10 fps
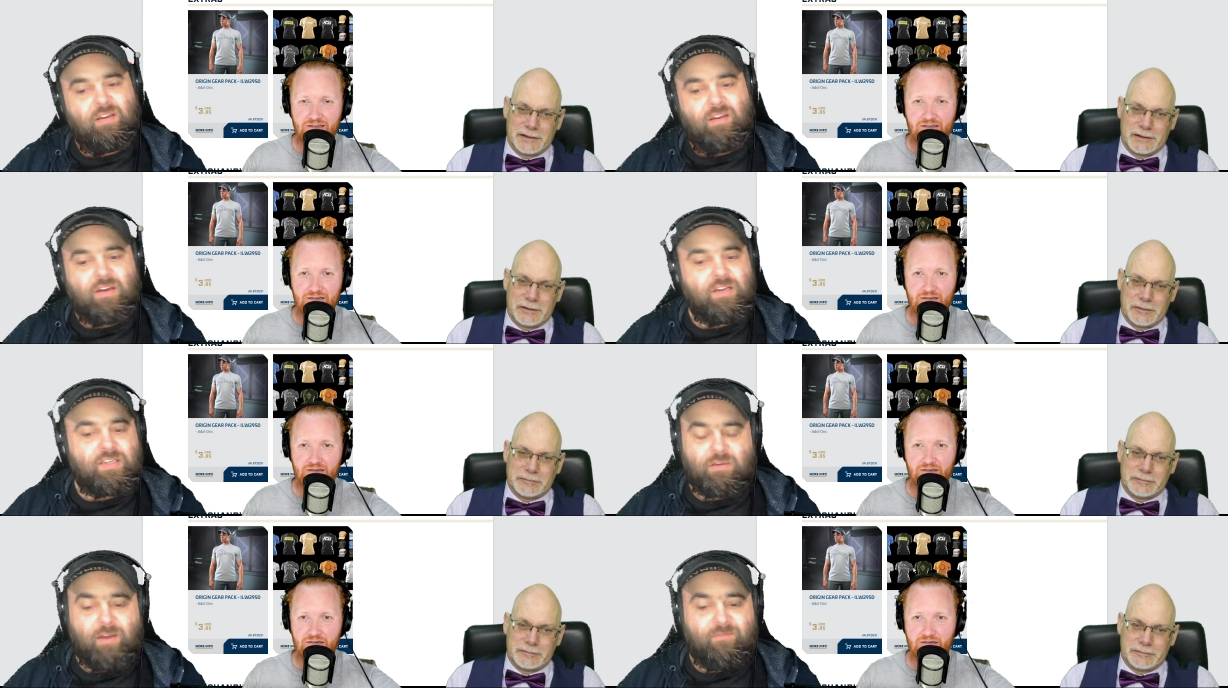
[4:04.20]
Speaker 1: Because,
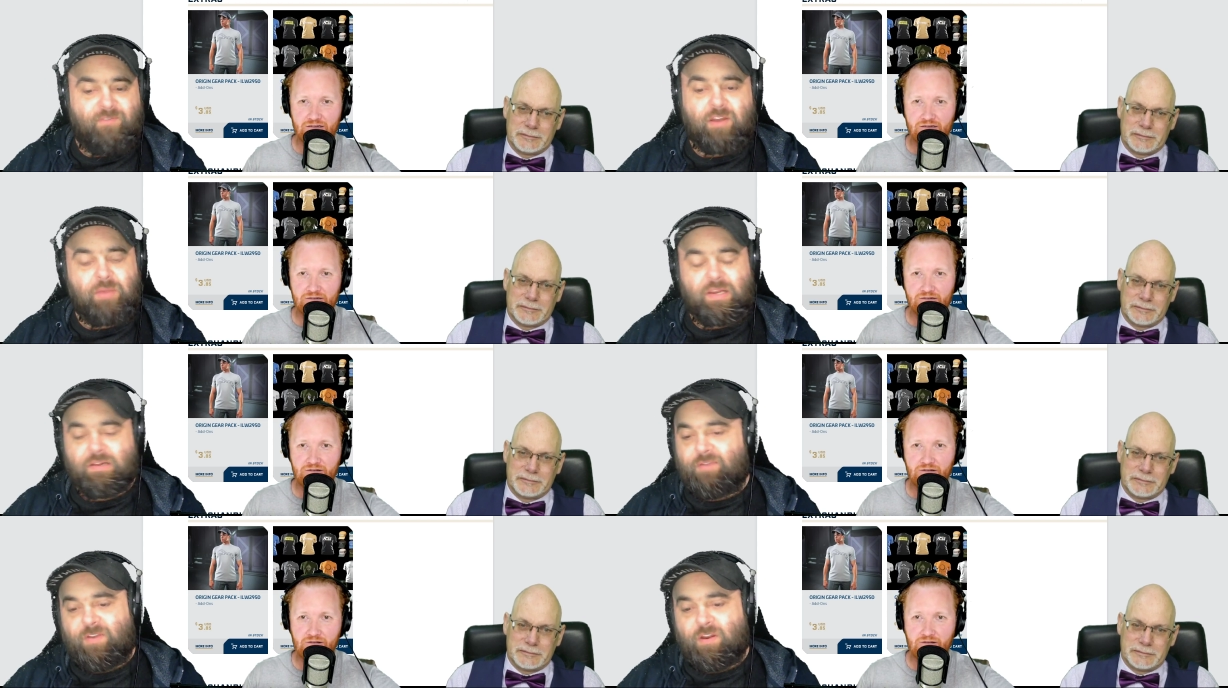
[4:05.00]
like, fundamentally,
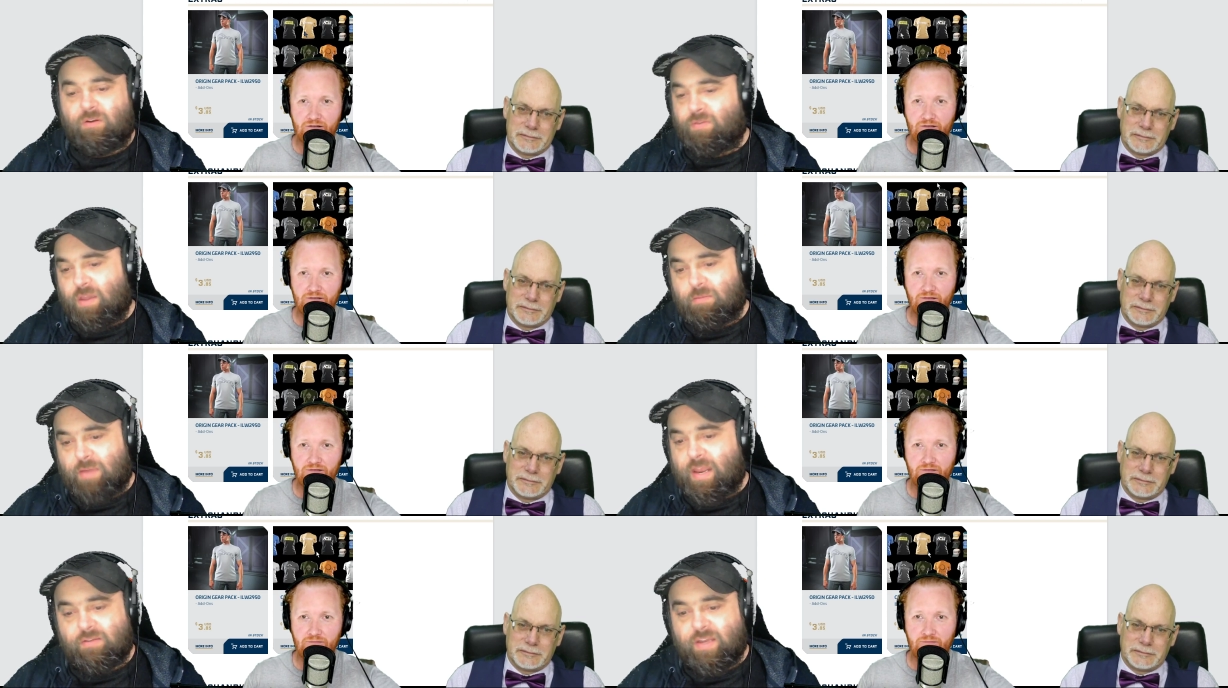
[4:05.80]
if you know anything about
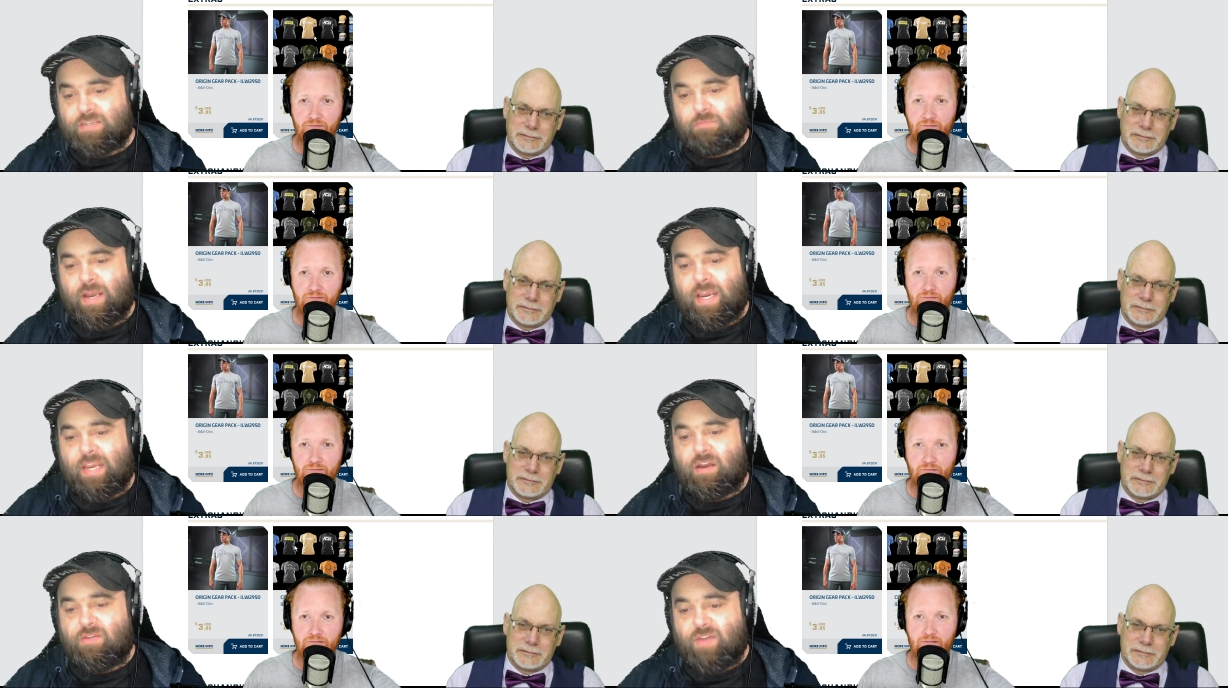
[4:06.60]
how these are made,
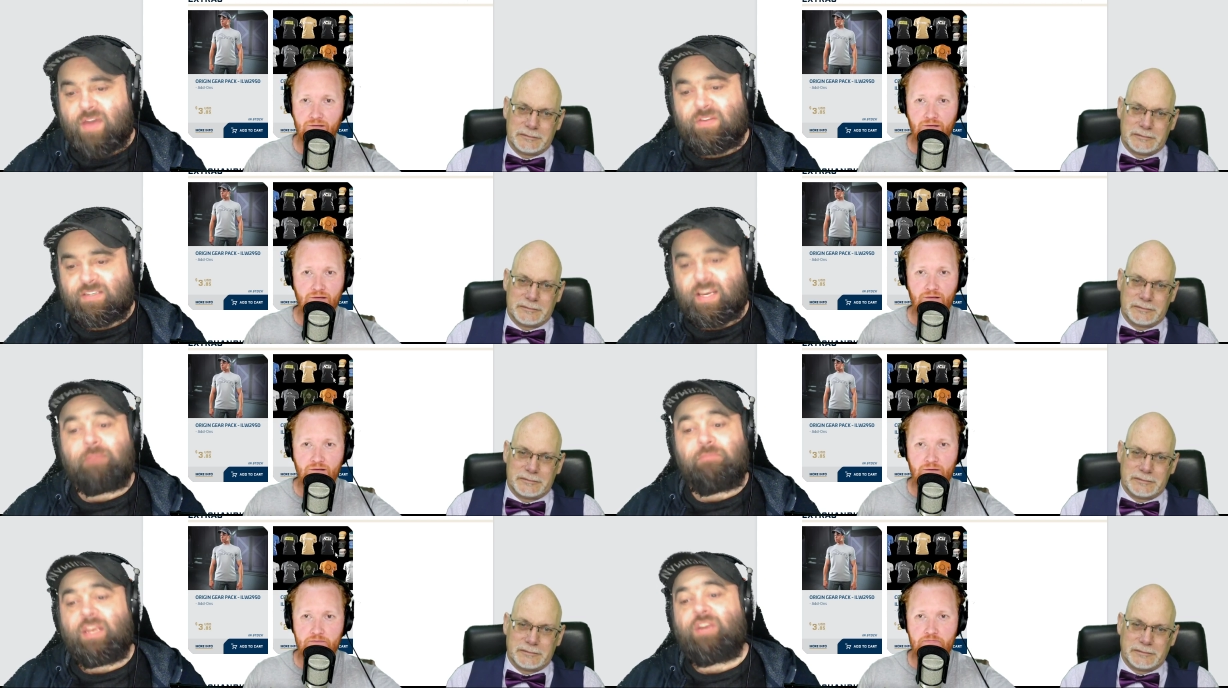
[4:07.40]
they're the same
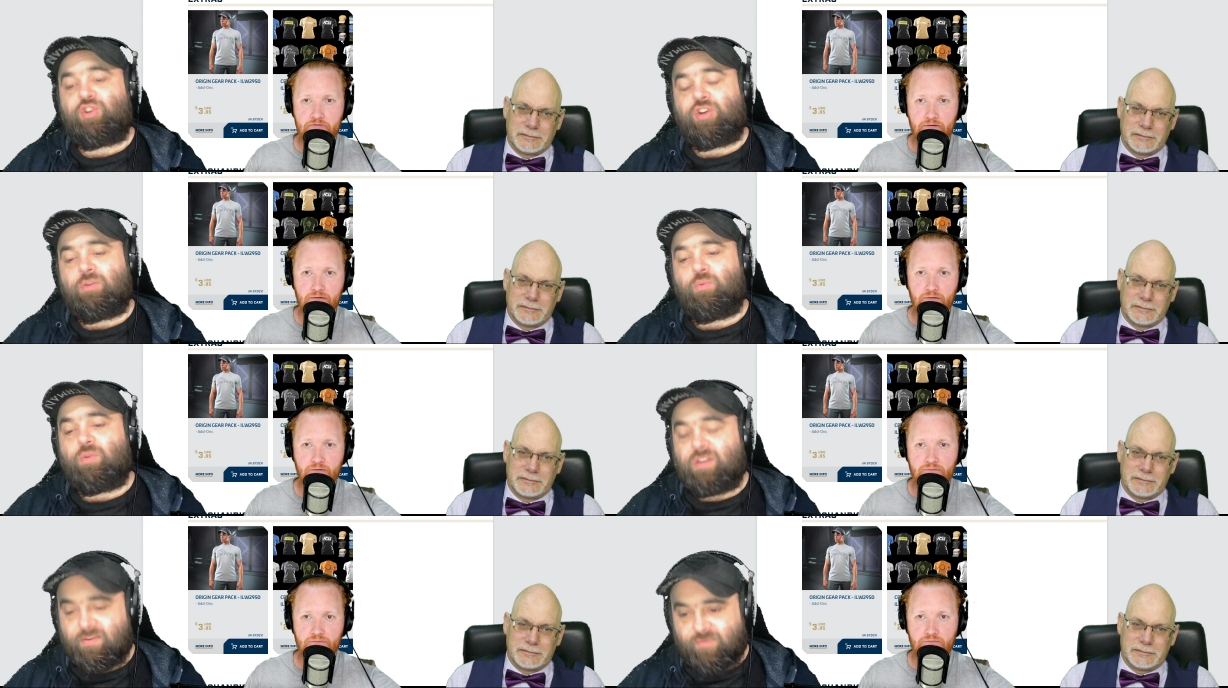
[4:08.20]
T-shirt with a
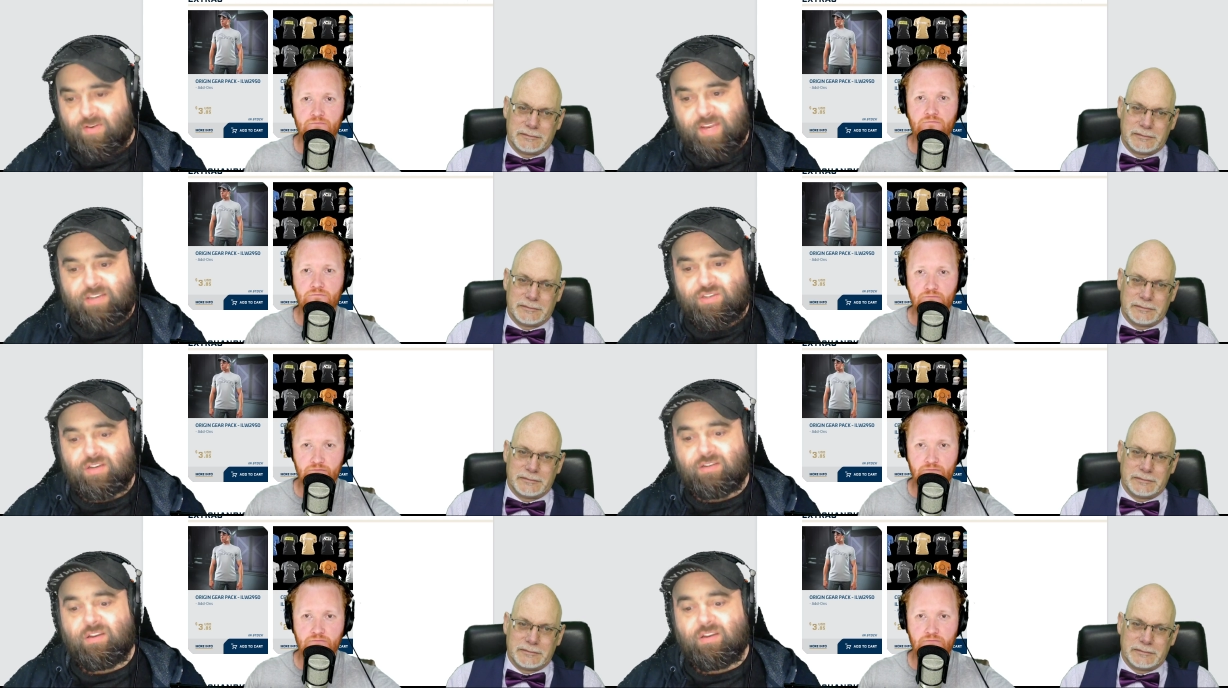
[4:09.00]
different texture.